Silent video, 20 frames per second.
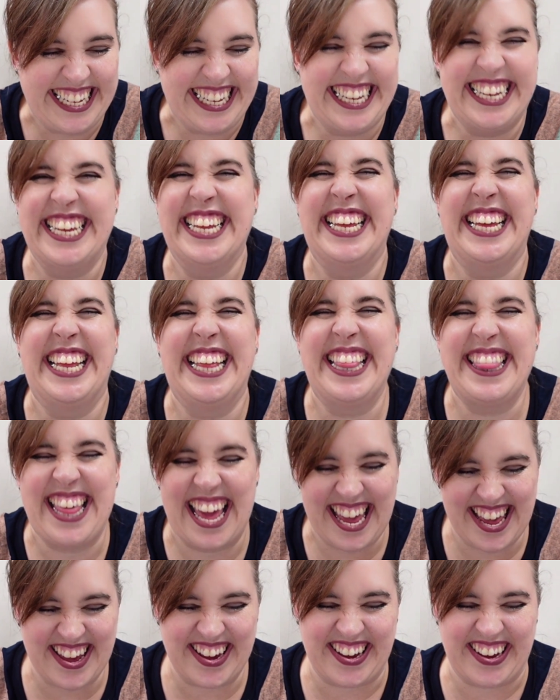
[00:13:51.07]
there
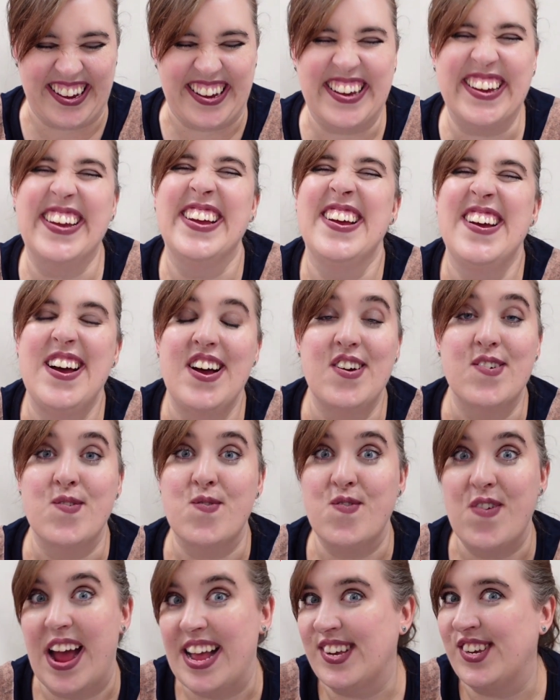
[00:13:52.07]
you go,
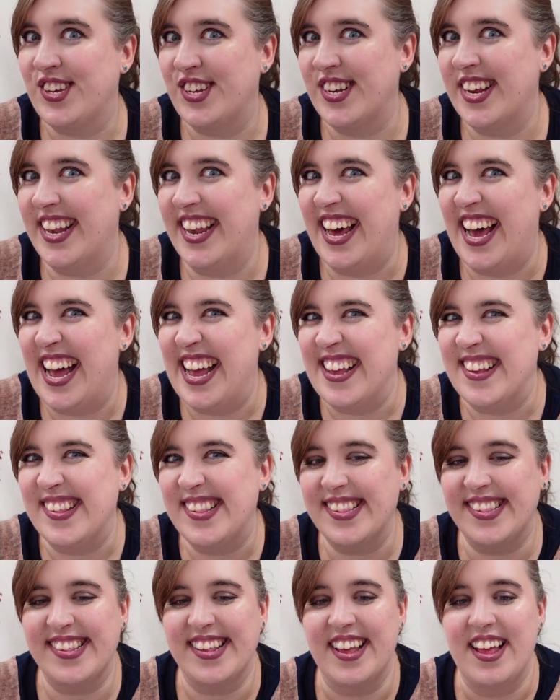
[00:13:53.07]

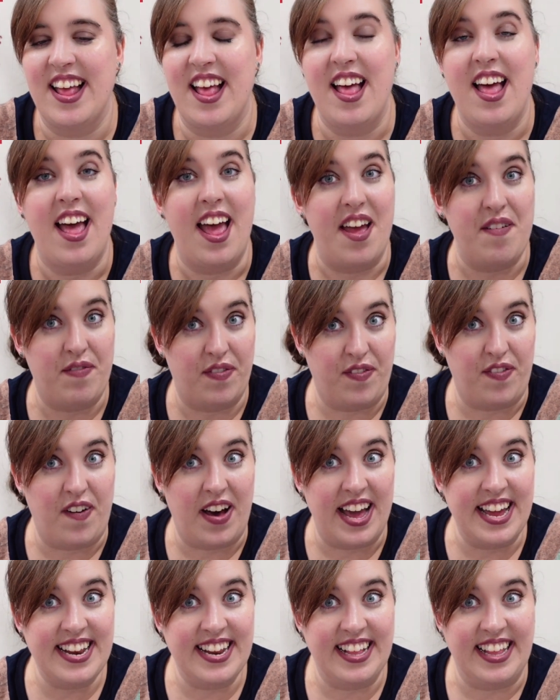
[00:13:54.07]
rationalize. And
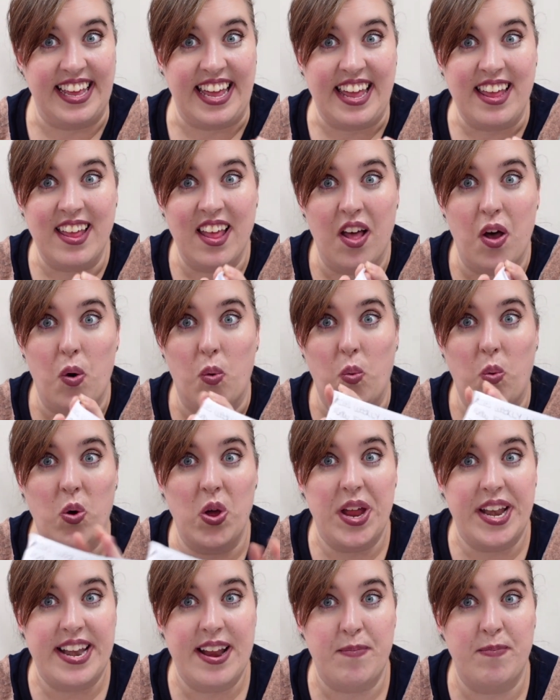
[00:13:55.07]
finally,
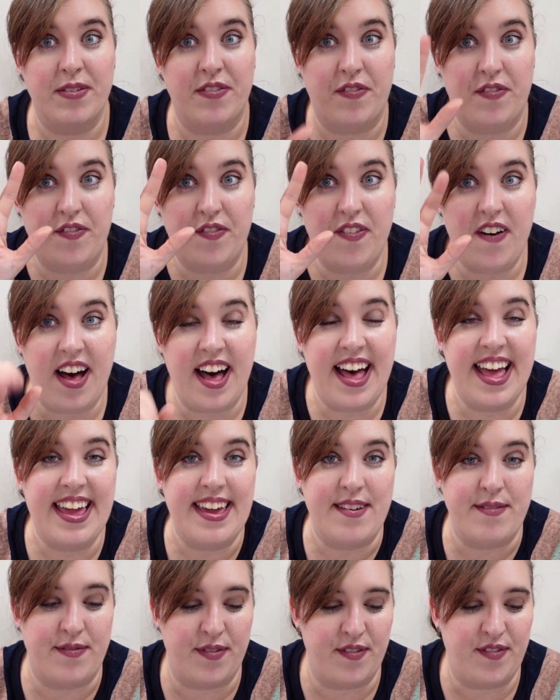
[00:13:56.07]
Word number
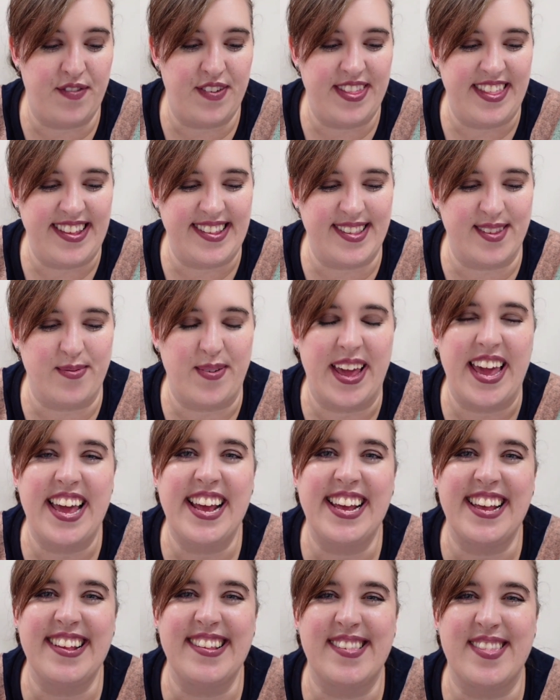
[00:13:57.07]
five for this
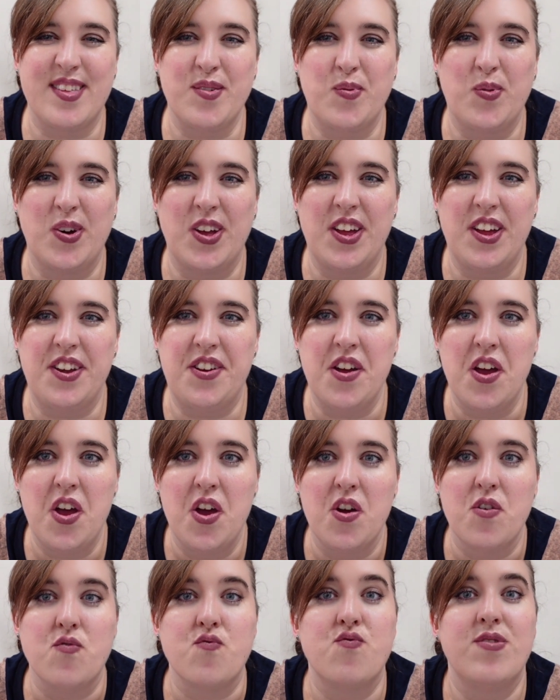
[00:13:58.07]
week is the word
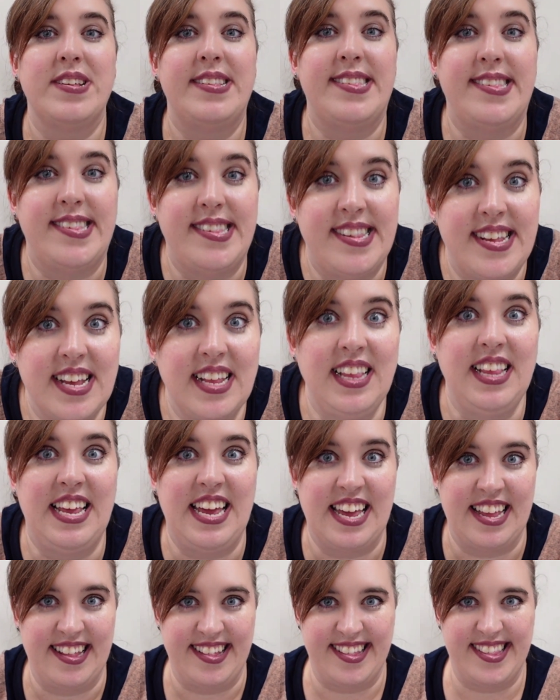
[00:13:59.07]

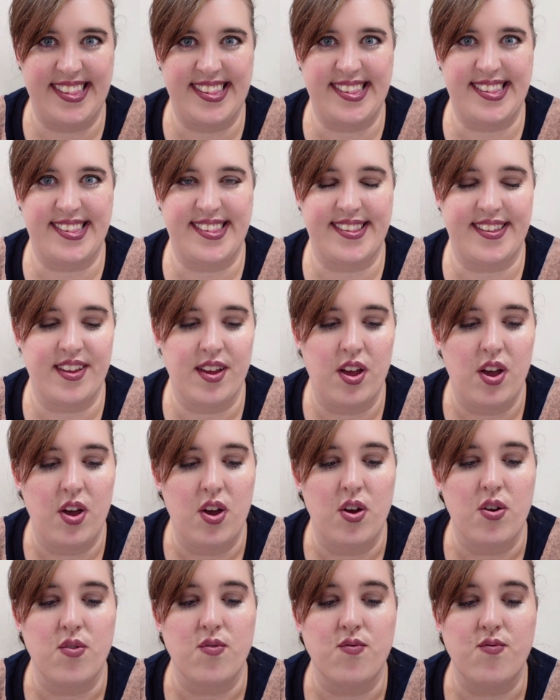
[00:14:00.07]
resilience.
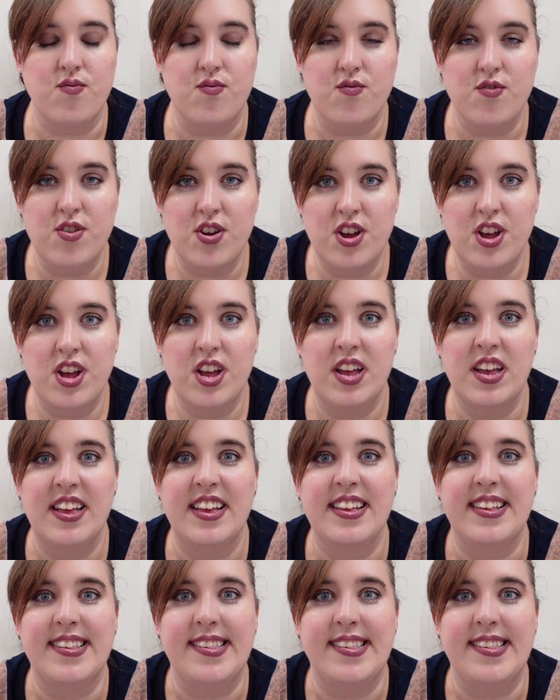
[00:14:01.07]
Resilience.